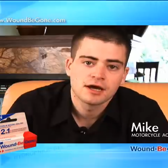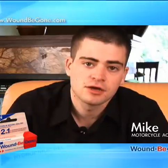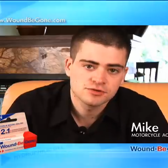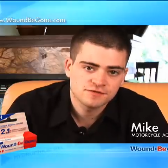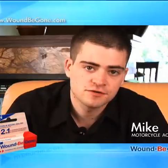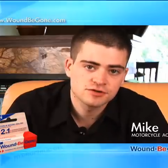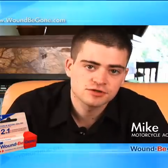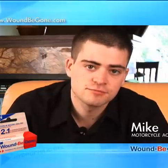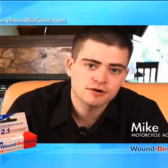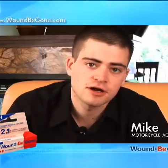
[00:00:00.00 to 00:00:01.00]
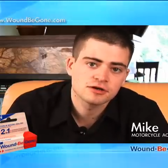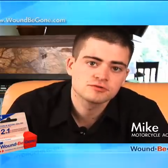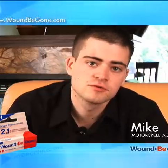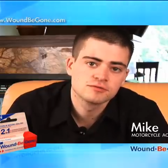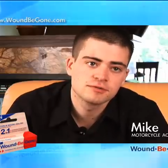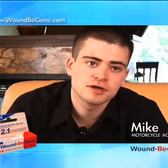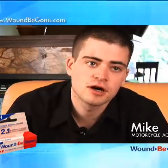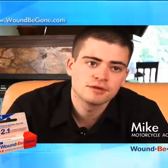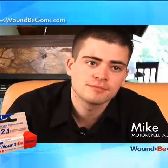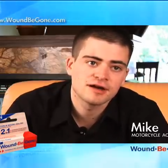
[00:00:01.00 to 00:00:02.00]
I was referred to the product Wound Be
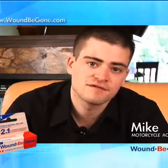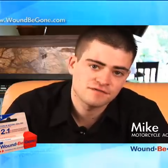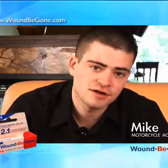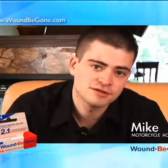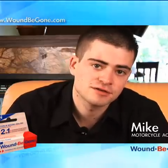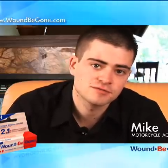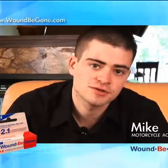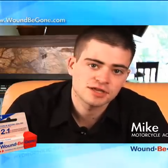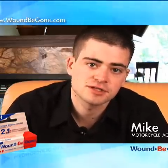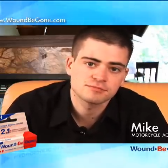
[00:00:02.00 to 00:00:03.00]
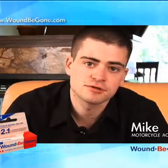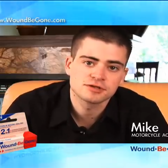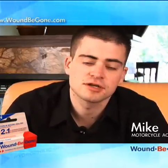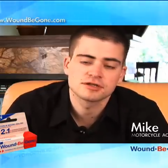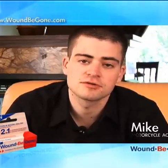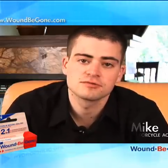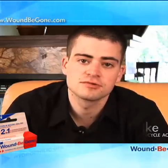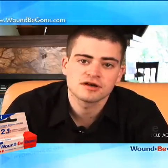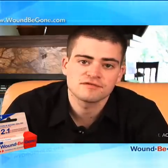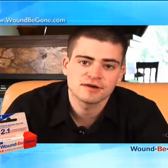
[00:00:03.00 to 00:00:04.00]
Gone by a friend and was desperate to get the
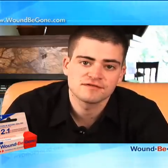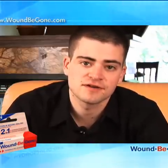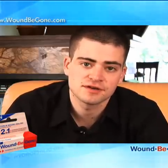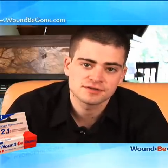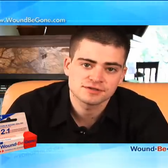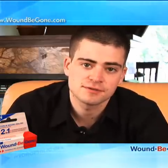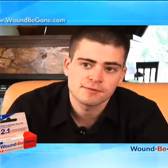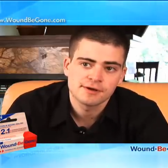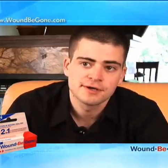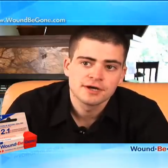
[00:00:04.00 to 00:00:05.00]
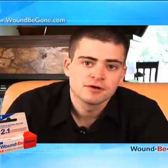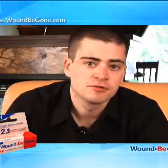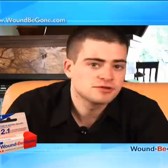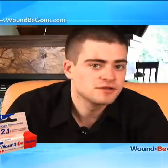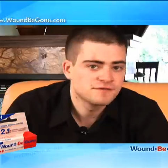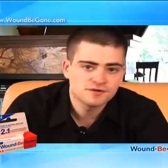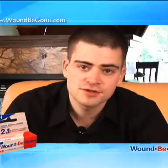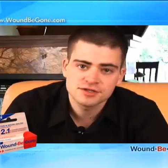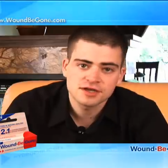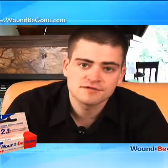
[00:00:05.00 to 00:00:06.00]
wound off my face. Within the
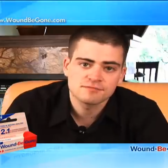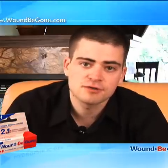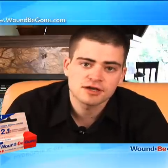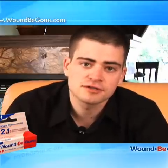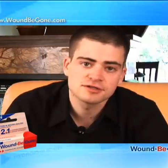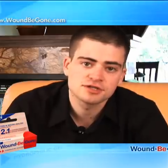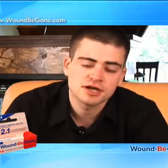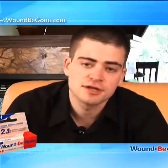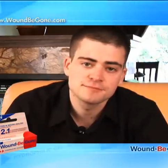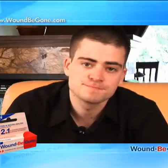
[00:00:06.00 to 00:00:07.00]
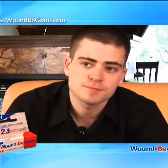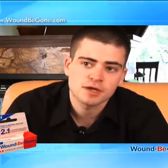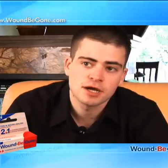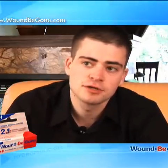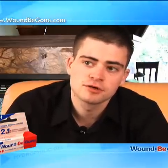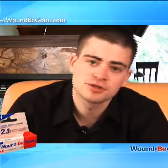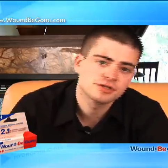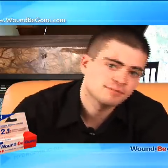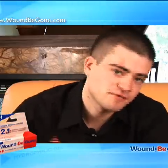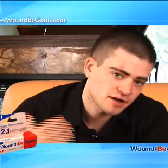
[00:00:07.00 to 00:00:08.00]
first day of applying the gel, I noticed
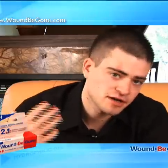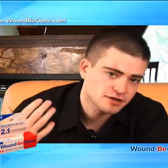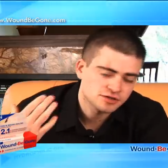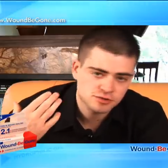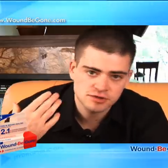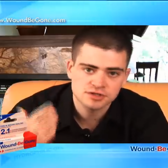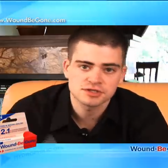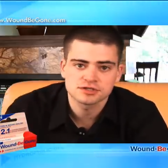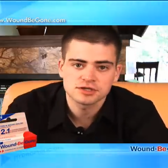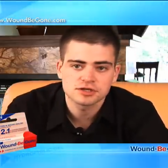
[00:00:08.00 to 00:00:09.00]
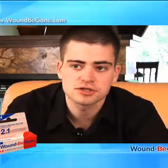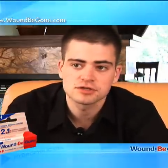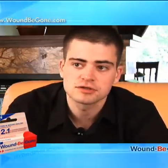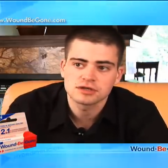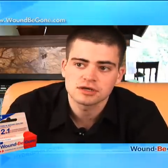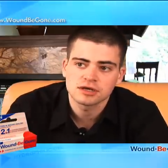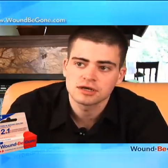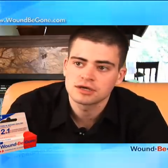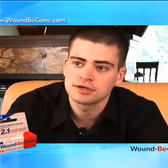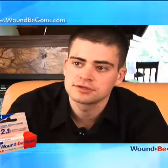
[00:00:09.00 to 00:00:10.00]
it provided a soothing sensation
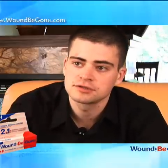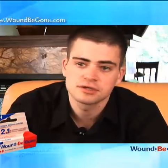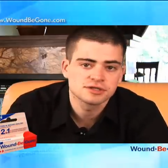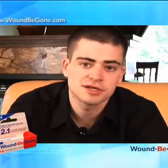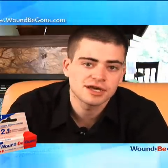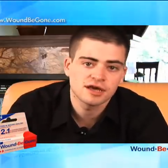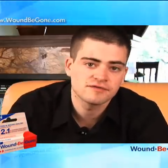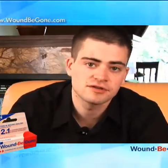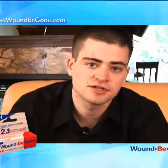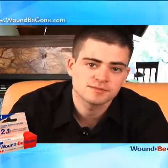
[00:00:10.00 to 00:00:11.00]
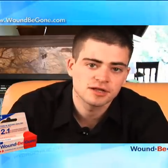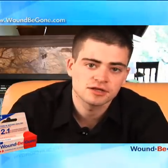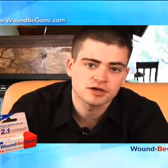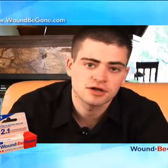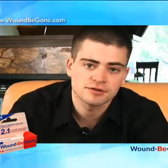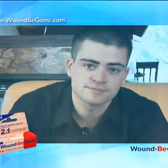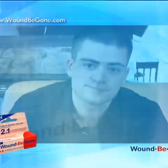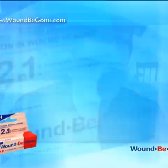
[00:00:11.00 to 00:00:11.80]
and it didn't have any smell at all.